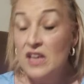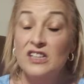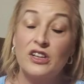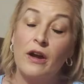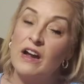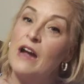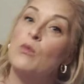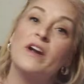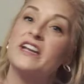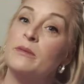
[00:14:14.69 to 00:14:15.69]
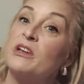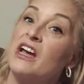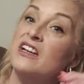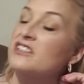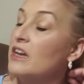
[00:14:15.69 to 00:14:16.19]
So I want to keep the
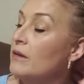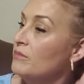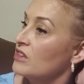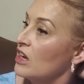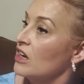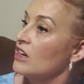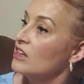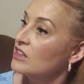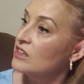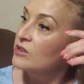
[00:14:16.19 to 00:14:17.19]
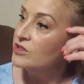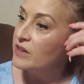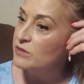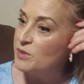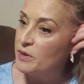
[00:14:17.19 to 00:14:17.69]
concept. Her
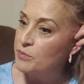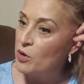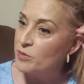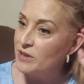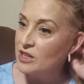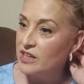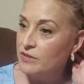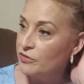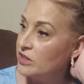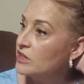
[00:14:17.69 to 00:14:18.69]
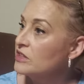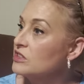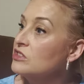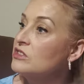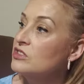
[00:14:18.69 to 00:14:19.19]
dad was a big part of my life,
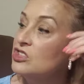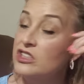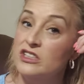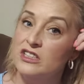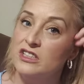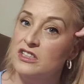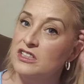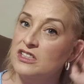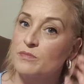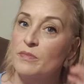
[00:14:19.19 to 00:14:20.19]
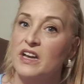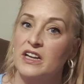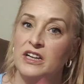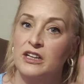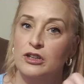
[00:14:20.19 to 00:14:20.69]
and she's
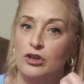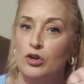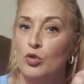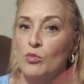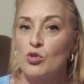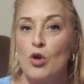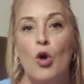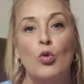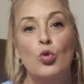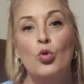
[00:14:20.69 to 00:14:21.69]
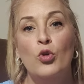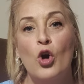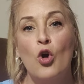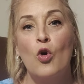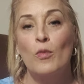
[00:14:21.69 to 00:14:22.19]
my numero
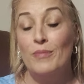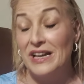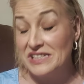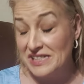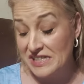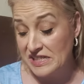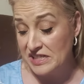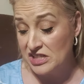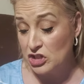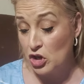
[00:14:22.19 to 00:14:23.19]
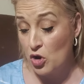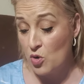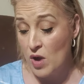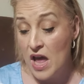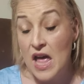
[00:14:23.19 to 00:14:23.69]
uno bestie.
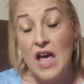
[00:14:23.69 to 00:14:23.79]
So,